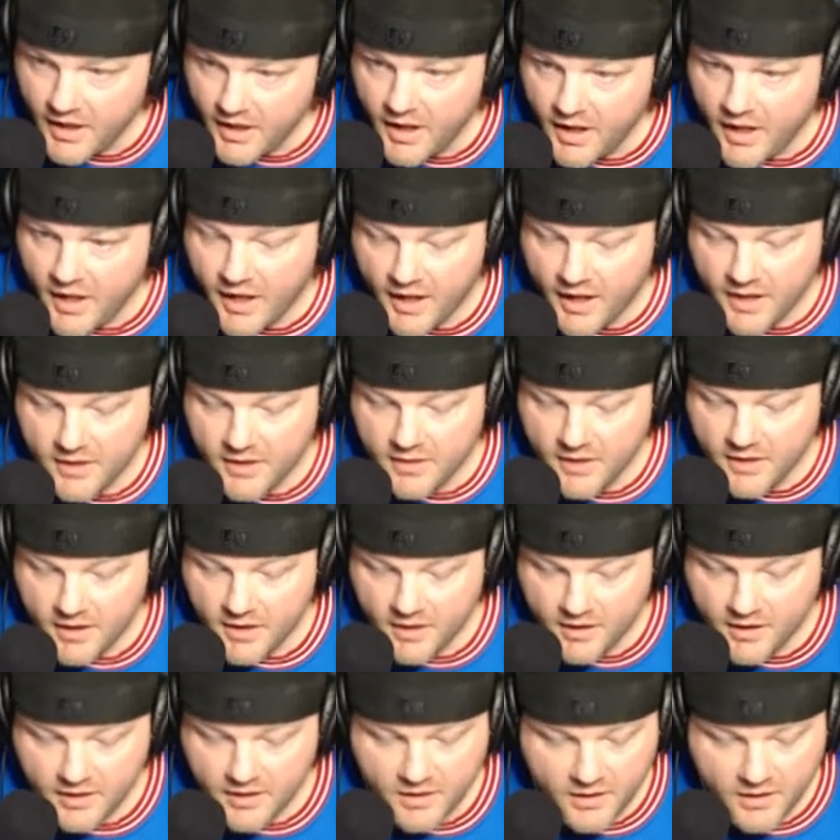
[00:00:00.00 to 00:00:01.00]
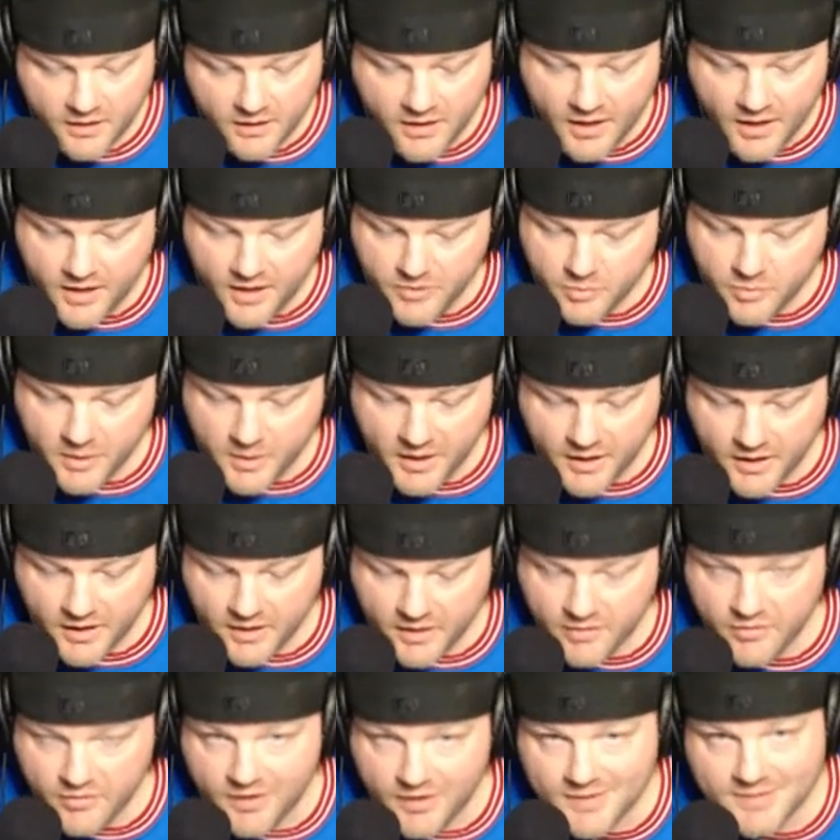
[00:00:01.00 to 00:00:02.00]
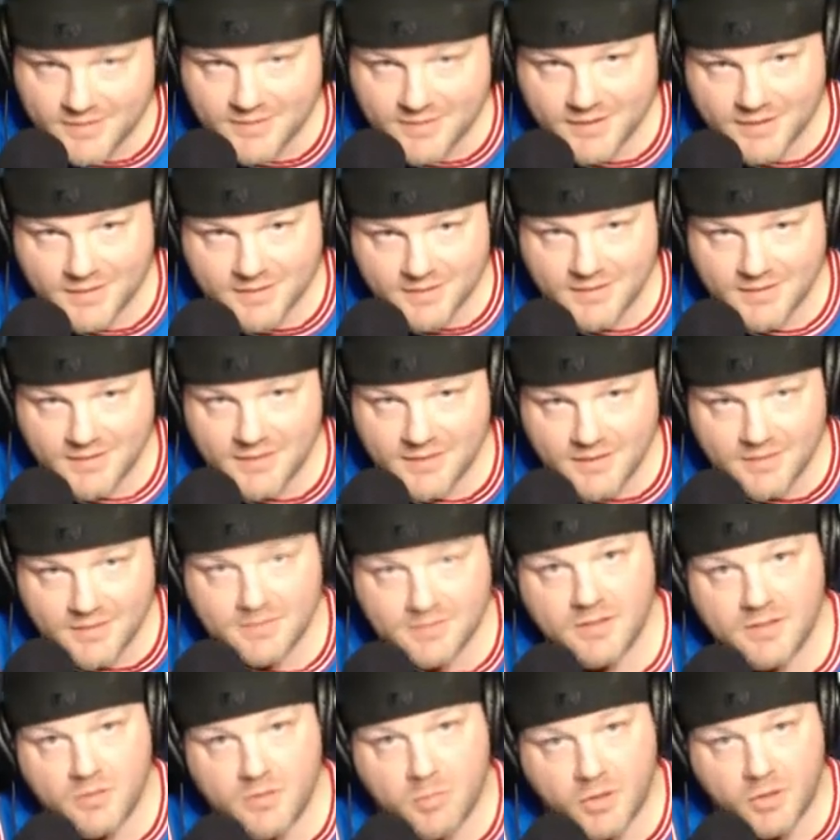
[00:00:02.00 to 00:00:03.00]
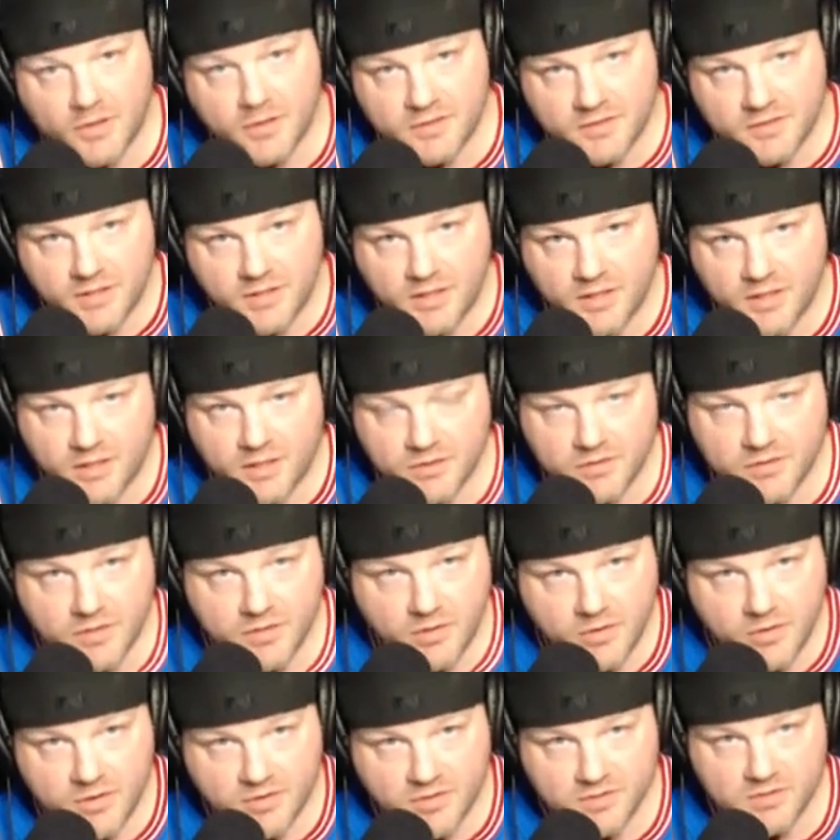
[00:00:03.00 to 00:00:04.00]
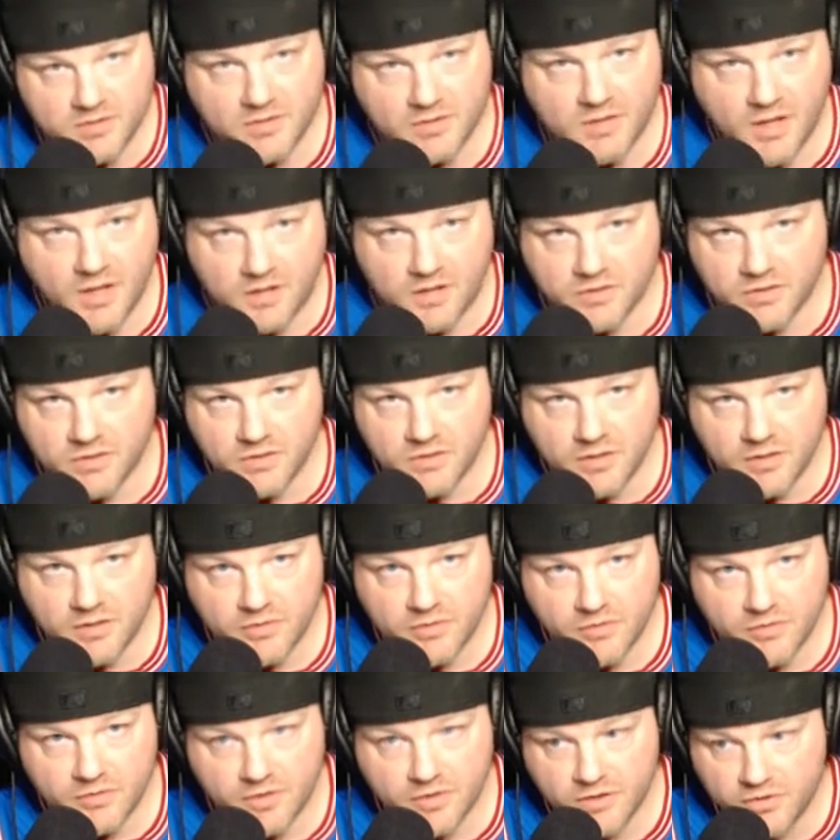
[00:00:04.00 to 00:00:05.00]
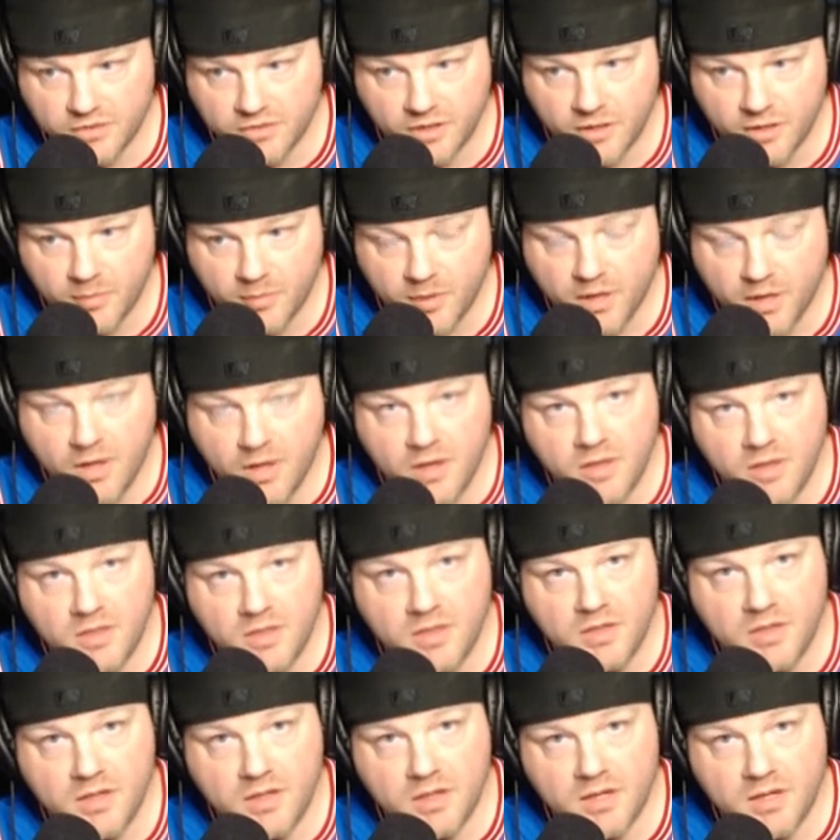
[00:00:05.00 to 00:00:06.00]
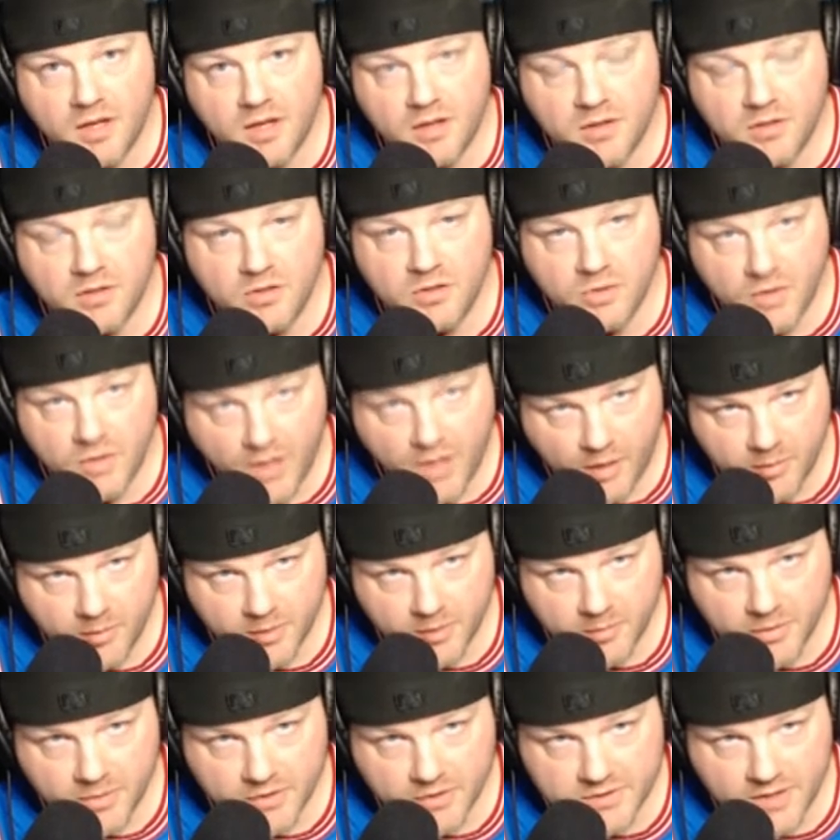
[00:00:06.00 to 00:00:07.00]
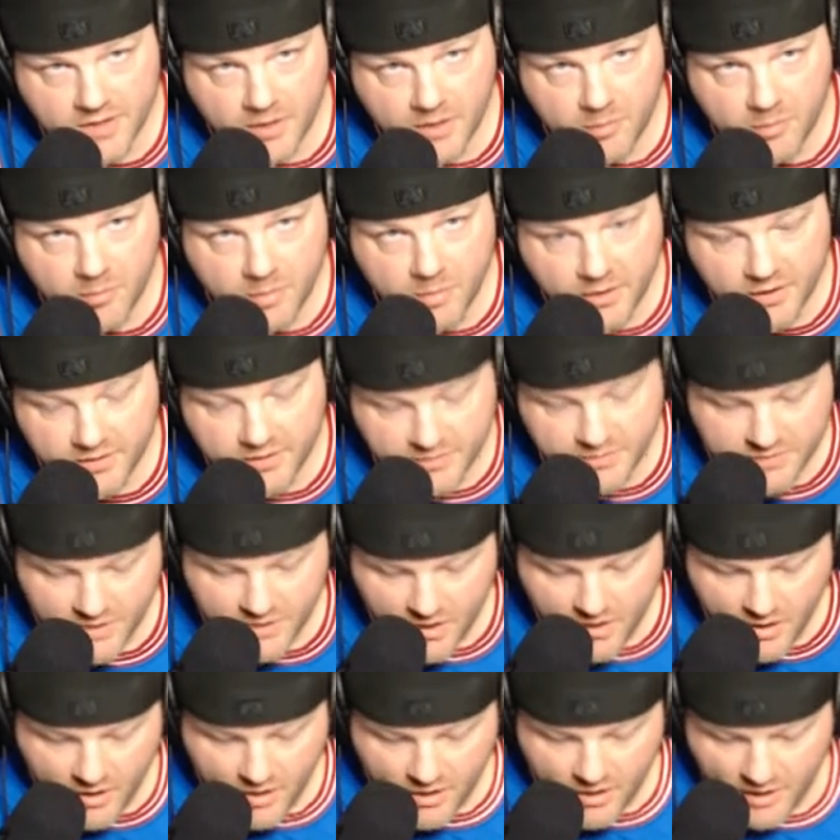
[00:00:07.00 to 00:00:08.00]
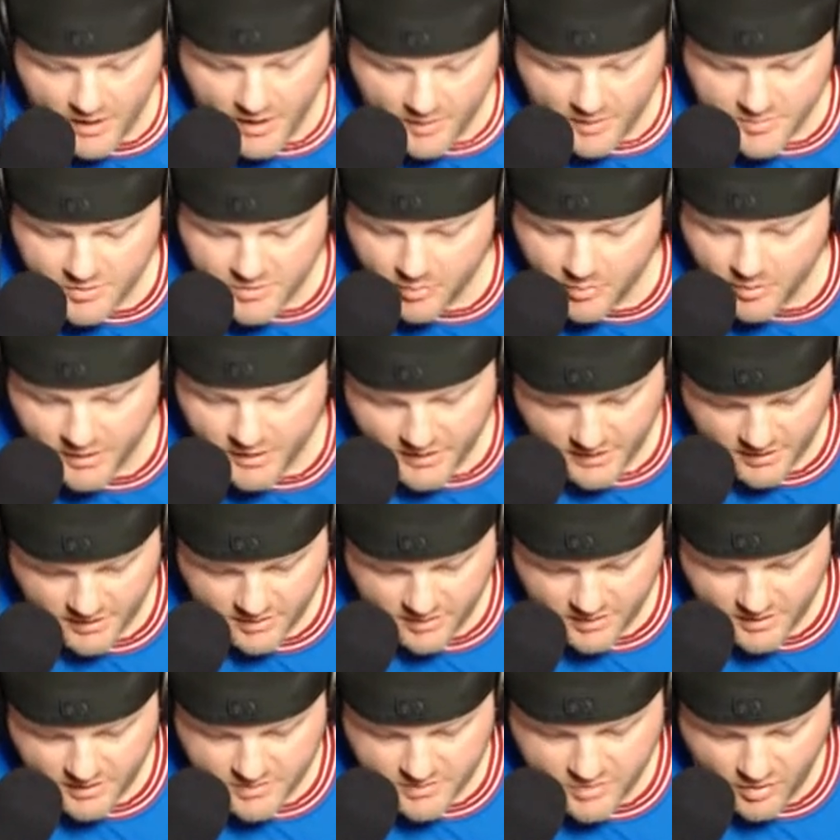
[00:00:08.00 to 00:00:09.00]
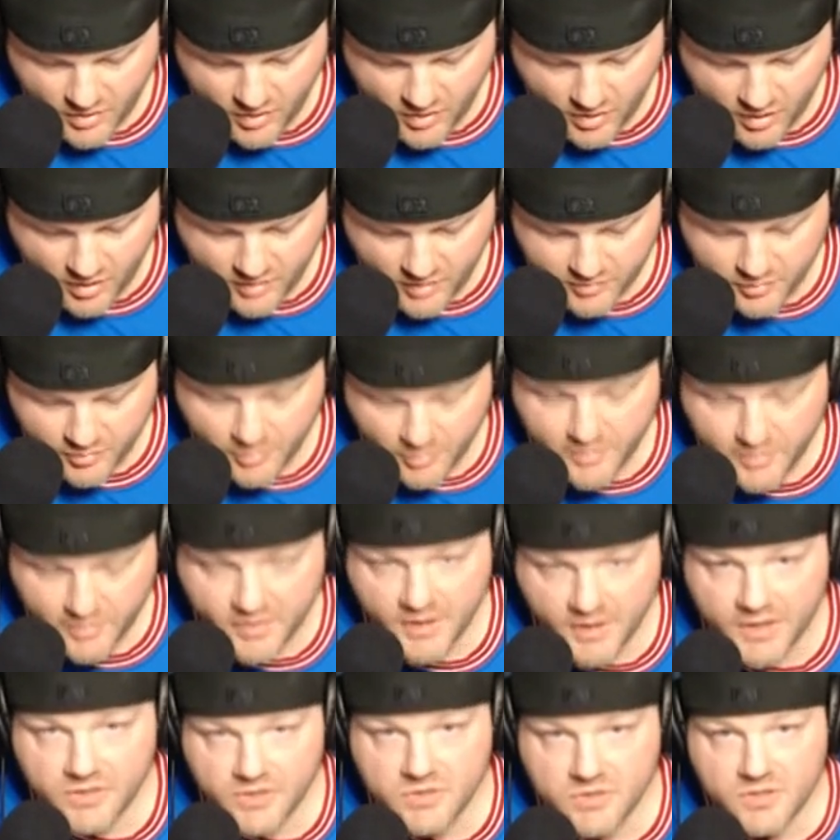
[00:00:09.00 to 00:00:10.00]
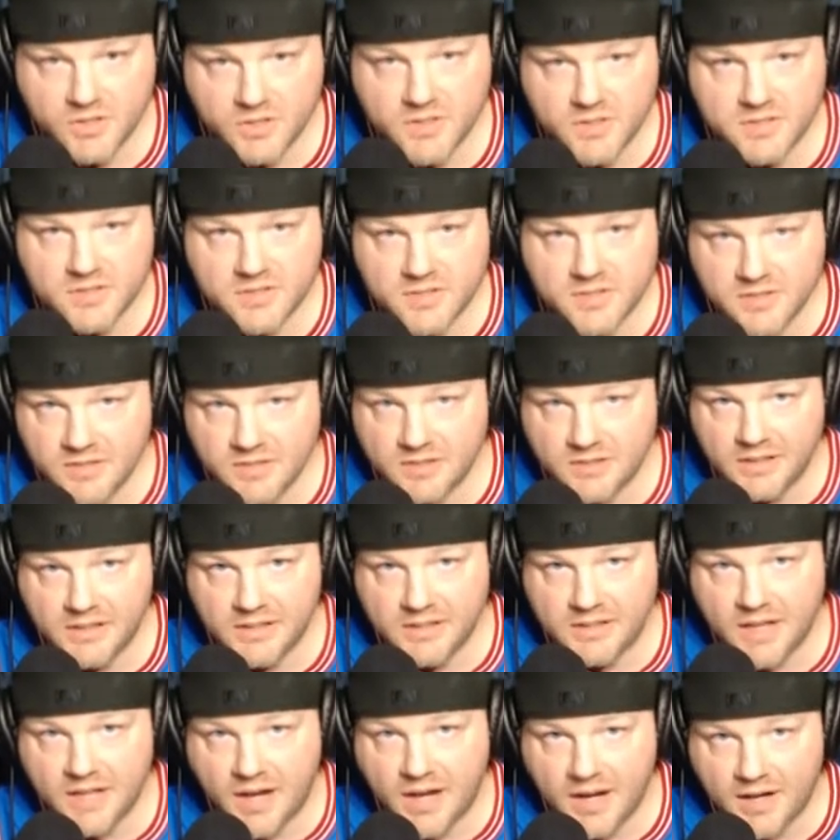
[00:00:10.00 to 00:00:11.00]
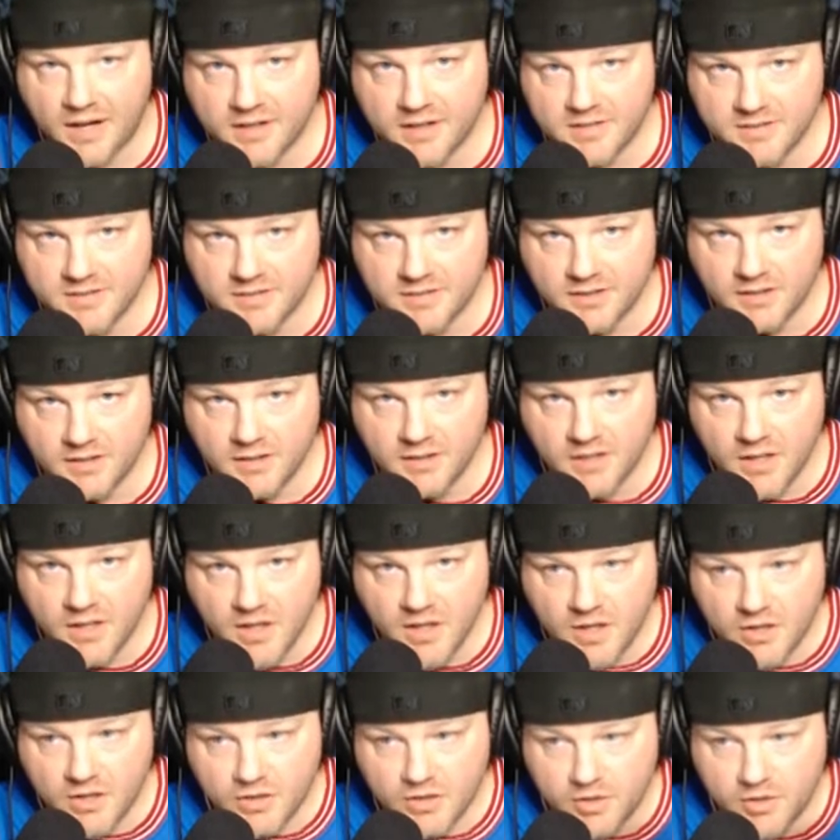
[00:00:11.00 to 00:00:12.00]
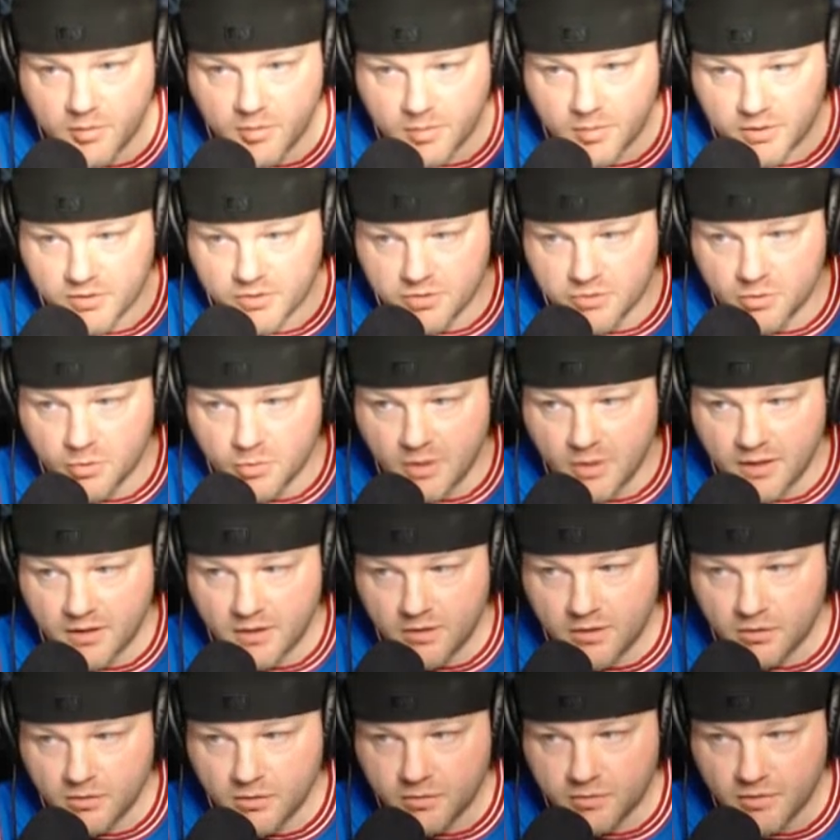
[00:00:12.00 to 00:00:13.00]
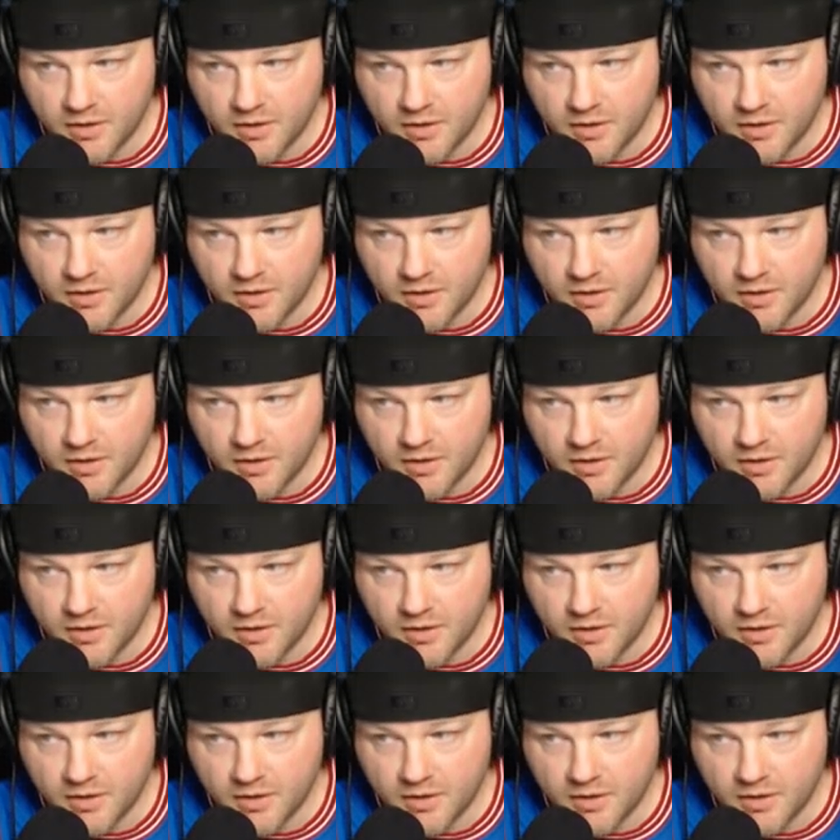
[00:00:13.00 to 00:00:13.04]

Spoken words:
And then, guys, we have 6 DC books here. So this is actually going to finish up the new comic book day books. So we'll kick things off with a Justice League Odyssey number 12.